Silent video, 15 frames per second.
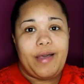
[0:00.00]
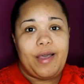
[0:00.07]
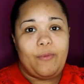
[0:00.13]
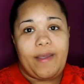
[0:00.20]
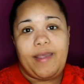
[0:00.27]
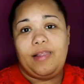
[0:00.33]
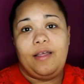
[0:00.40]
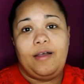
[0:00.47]
my
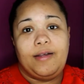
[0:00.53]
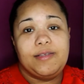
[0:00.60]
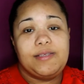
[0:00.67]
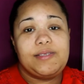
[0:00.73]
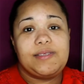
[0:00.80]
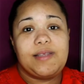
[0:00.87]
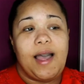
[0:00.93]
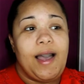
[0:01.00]
weight
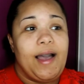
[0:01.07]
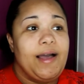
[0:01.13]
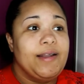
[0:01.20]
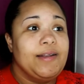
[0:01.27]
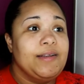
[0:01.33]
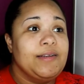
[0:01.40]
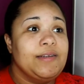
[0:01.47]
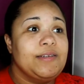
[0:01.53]
loss.
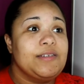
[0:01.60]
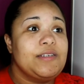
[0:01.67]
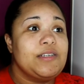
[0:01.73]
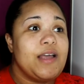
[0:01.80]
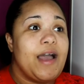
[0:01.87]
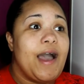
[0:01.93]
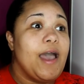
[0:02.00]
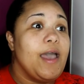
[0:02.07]
And
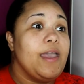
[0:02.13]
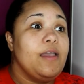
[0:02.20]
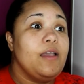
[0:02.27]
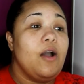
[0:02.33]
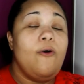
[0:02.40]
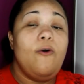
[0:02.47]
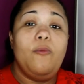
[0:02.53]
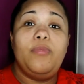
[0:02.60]
I
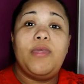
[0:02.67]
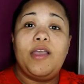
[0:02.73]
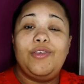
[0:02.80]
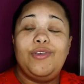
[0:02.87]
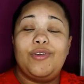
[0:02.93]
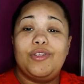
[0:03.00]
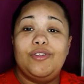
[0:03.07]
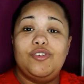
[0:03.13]
hope that
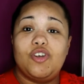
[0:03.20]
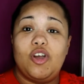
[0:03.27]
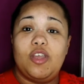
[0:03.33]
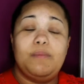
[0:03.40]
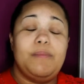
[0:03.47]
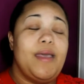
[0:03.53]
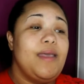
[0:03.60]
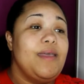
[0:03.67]
you can
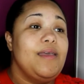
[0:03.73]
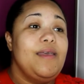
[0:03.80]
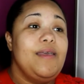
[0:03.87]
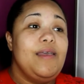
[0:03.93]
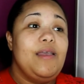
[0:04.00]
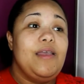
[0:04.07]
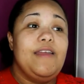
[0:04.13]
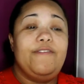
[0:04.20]
join me.
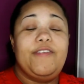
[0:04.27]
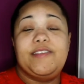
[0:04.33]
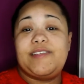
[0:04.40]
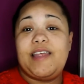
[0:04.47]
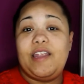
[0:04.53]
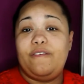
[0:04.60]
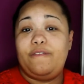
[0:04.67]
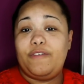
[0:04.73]
If there's
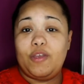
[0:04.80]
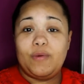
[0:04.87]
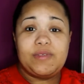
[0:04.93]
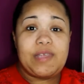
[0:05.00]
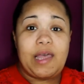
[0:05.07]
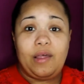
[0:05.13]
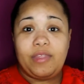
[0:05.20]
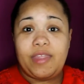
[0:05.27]
any
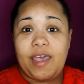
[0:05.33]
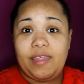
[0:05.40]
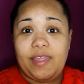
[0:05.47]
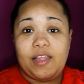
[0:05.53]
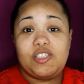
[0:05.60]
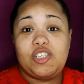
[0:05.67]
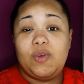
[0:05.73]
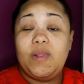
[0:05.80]
viewers out there
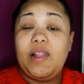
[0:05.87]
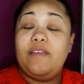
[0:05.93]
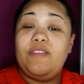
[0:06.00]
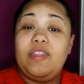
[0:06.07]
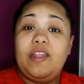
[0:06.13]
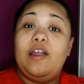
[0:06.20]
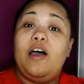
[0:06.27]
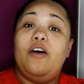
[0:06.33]
that do live
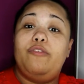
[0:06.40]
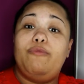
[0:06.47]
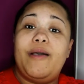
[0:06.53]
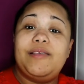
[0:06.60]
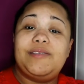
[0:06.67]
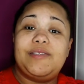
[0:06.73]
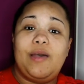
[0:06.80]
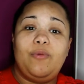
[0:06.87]
in the
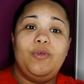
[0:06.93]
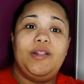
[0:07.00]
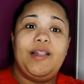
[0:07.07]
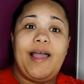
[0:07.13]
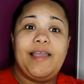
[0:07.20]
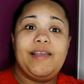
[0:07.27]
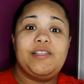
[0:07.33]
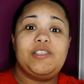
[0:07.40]
Northwest that would
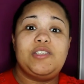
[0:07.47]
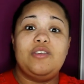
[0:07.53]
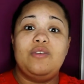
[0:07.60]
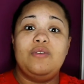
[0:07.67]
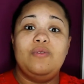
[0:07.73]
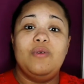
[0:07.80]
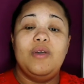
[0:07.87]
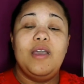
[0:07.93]
like
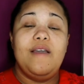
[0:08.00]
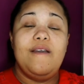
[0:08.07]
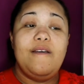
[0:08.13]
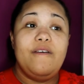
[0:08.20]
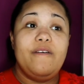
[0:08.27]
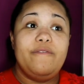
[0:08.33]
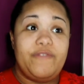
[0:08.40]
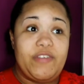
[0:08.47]
to
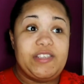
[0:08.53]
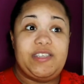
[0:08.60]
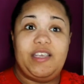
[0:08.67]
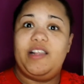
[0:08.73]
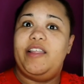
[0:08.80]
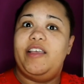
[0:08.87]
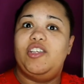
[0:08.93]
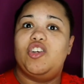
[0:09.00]

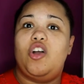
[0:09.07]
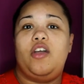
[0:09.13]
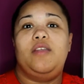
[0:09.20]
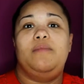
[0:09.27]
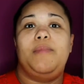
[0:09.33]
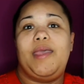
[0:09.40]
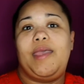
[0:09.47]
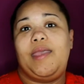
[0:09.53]
physically
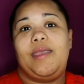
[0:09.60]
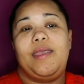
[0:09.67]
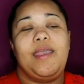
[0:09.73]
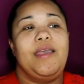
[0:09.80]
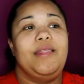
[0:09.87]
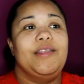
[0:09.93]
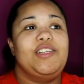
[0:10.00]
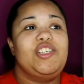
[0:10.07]
join me
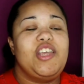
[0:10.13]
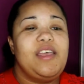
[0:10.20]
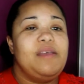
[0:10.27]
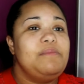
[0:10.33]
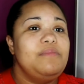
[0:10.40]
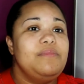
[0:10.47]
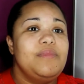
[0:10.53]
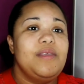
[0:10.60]
in the
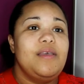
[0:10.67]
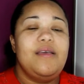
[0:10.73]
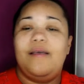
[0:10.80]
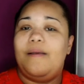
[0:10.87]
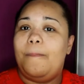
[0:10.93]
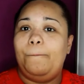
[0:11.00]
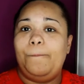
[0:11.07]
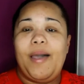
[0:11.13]
gym,
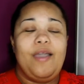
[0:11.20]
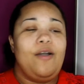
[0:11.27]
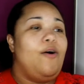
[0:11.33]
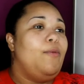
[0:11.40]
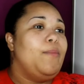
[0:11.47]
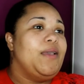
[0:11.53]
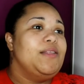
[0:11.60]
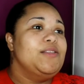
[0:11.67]
by
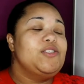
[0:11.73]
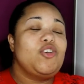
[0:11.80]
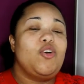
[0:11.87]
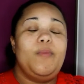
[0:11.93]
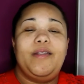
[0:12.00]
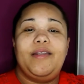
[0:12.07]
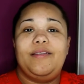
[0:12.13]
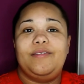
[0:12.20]
all means
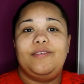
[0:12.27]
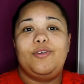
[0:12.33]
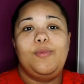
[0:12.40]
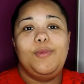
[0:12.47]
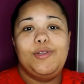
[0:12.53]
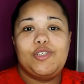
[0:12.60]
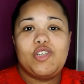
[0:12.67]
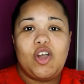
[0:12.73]
come
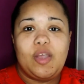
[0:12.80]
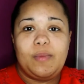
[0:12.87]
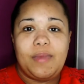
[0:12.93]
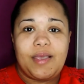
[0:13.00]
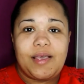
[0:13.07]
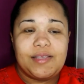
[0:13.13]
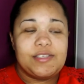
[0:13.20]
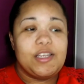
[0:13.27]
and join
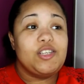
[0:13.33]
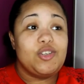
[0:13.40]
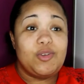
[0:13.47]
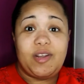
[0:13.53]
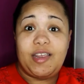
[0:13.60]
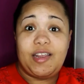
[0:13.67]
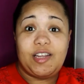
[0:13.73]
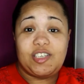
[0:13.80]
me, because I do
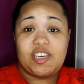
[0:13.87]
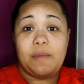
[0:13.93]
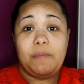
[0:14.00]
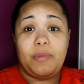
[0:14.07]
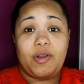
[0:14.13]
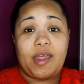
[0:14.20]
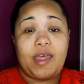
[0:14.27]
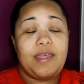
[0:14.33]
need a gym
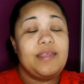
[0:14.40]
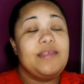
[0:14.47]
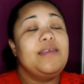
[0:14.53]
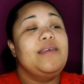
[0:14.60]
buddy.